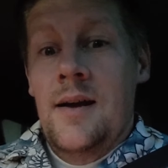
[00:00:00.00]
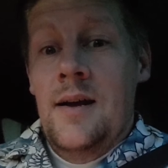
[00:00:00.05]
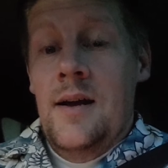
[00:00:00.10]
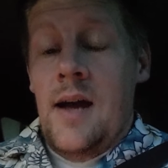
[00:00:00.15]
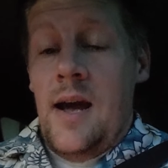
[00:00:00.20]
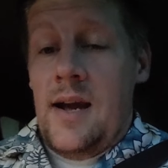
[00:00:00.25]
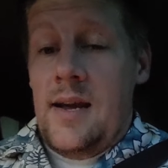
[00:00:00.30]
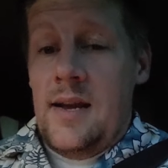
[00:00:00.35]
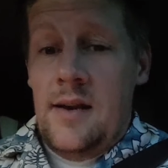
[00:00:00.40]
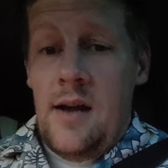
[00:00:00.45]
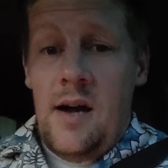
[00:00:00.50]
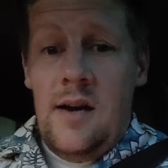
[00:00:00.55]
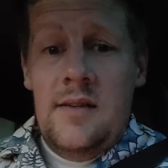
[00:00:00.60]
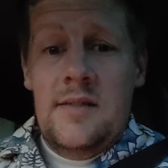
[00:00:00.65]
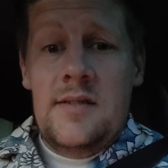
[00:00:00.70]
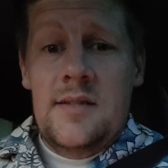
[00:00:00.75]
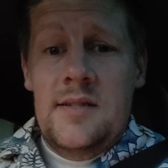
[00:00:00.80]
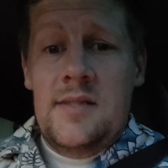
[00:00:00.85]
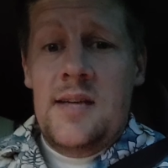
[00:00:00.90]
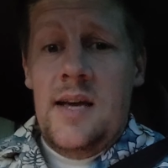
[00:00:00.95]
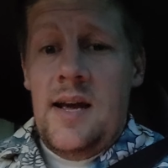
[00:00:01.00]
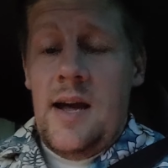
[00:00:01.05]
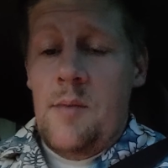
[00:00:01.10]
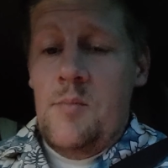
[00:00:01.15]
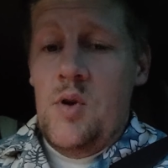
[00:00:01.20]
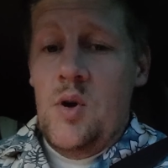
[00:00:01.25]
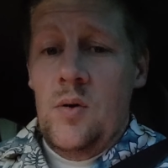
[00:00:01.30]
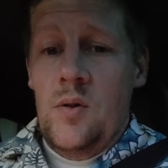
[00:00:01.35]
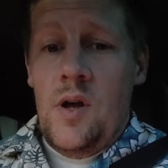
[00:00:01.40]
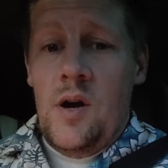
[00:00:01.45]
I can honestly say I'm
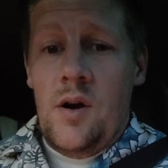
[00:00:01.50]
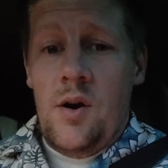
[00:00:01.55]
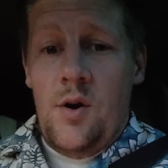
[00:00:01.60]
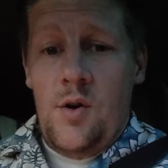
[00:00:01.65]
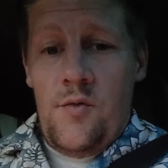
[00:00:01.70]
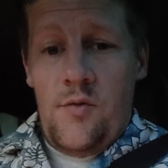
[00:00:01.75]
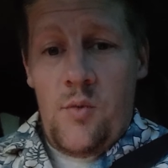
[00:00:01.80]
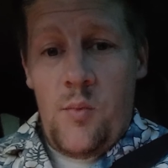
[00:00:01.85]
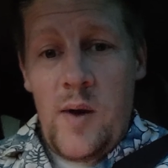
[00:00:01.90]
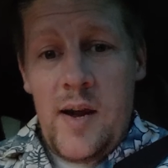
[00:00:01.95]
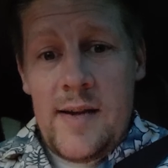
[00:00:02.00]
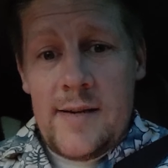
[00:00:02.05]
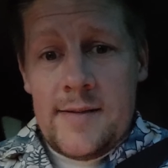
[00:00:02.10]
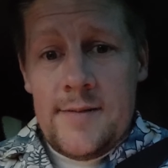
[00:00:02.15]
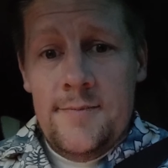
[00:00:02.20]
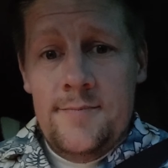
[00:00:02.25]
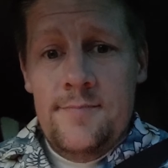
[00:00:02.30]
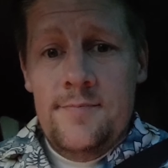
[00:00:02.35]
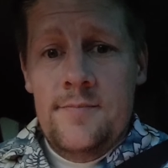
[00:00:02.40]
no longer overweight.